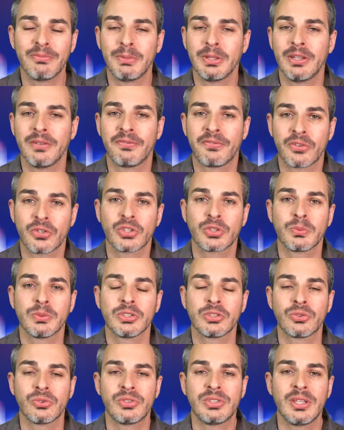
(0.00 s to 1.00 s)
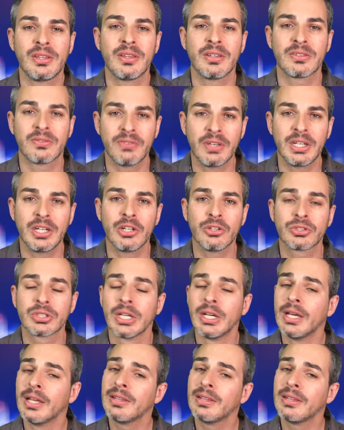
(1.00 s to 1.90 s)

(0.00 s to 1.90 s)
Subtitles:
be the first ones to see these videos.